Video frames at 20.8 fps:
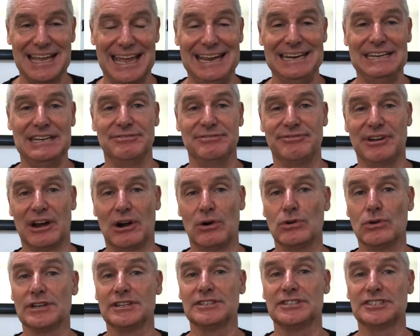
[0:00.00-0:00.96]
Andy
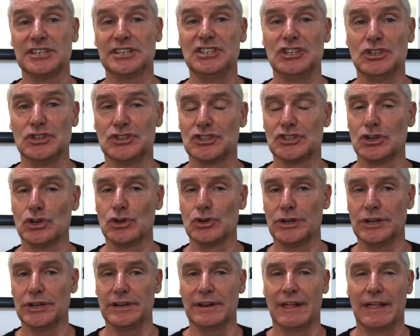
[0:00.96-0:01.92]
Farrell continues to
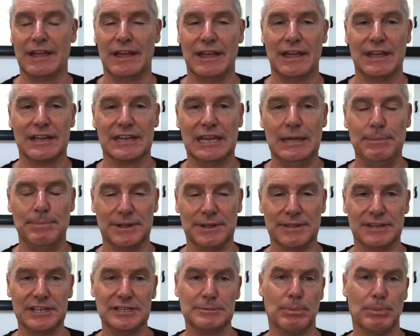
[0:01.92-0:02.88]
look at
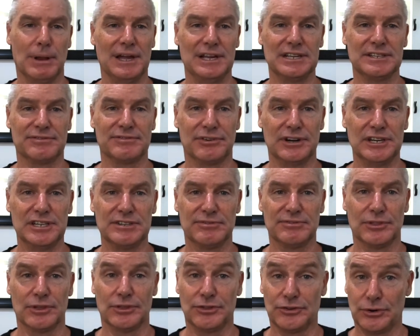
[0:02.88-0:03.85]
keeping these players fresh
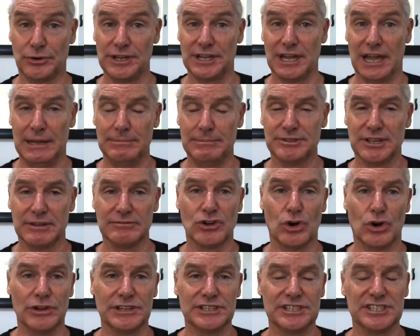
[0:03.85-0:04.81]
for the 3 games they've
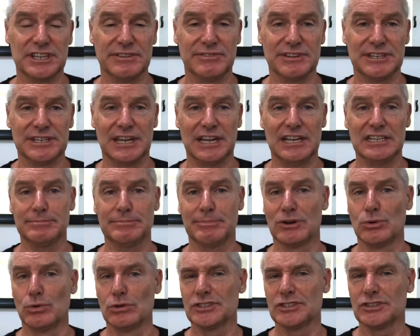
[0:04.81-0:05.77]
got in 7 days,
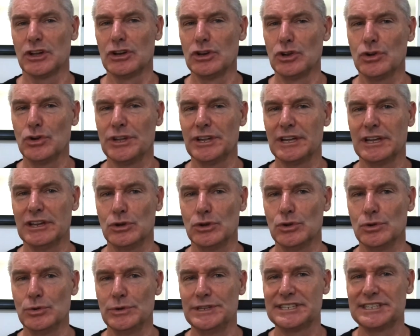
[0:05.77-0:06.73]
but also looking at
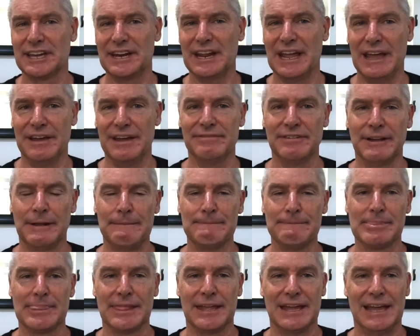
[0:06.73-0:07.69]
who he's going to have
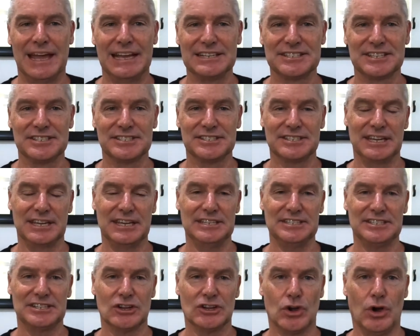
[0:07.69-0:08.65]
as his
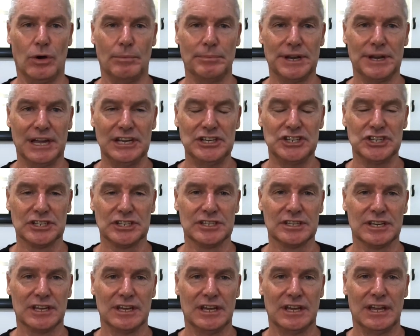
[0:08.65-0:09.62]
test
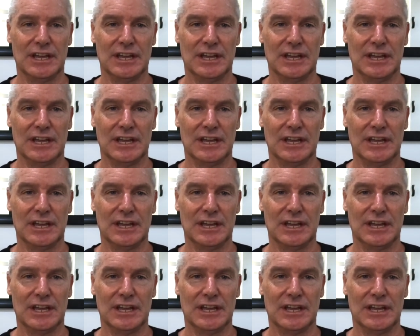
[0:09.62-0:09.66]
combinations.